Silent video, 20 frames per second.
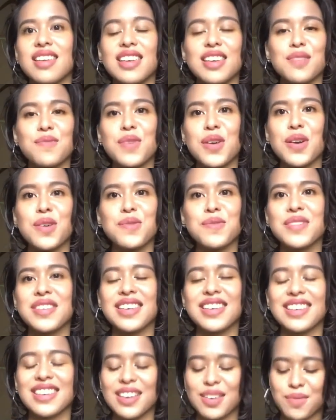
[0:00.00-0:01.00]
email
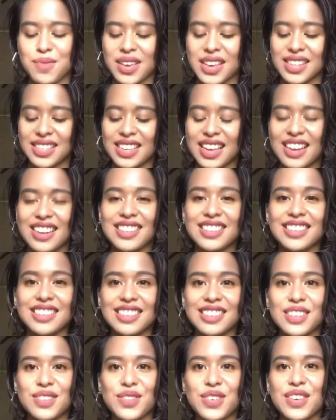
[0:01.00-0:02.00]
me. I'd be excited to
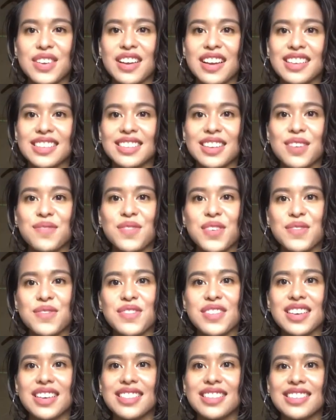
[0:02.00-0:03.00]
see what you guys come up
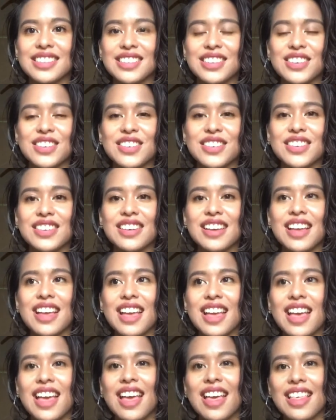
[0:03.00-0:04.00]
with. So
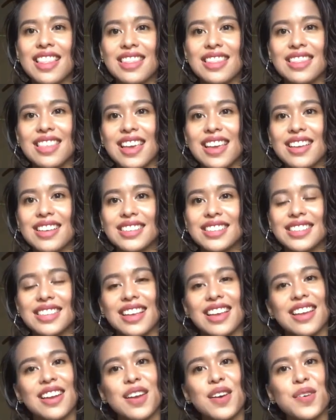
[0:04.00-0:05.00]
thanks,
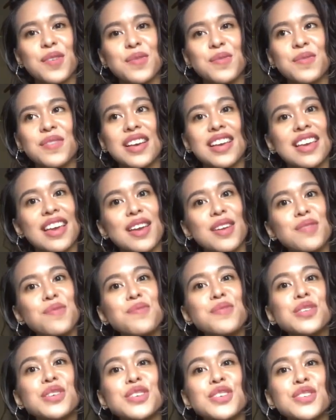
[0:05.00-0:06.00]
and again,
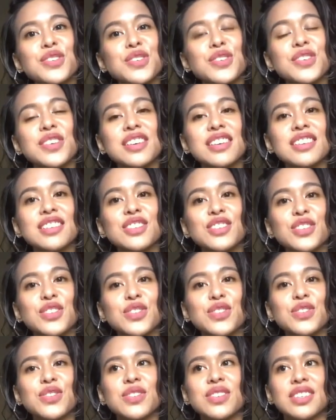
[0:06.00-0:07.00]
be sure
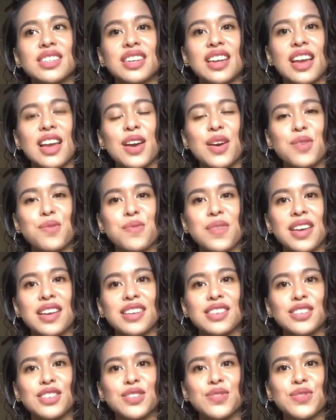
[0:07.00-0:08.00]
to check out my
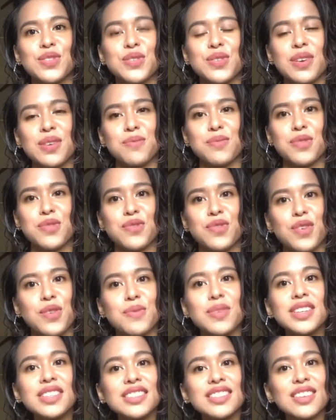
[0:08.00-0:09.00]
interview and
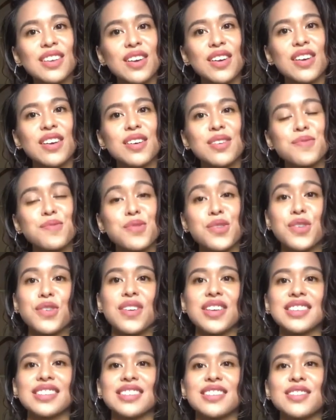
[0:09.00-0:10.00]
performance on
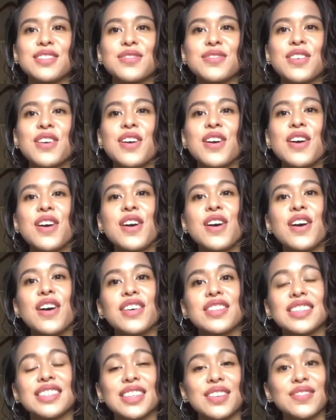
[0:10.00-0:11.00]
Progressive
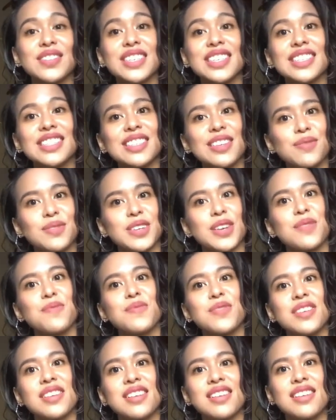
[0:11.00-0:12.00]
on the 17th
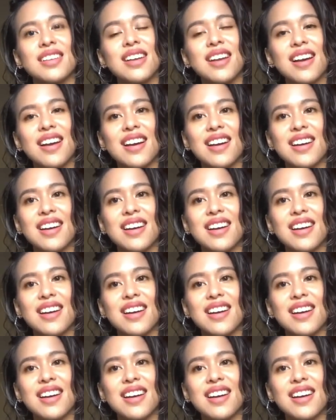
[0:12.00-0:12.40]
September.